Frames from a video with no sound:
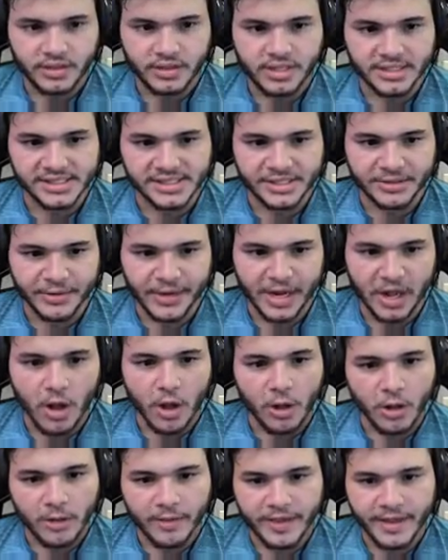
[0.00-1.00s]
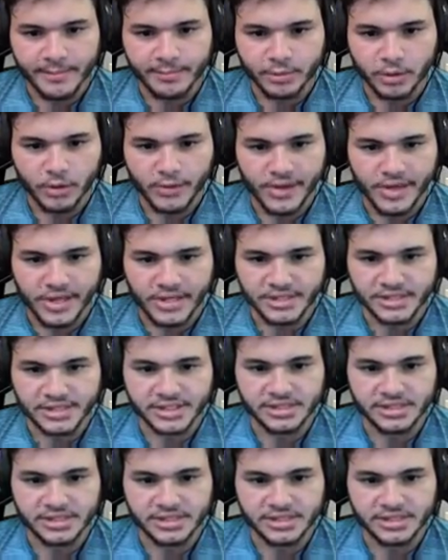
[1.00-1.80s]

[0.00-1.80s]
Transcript: considering all the employees.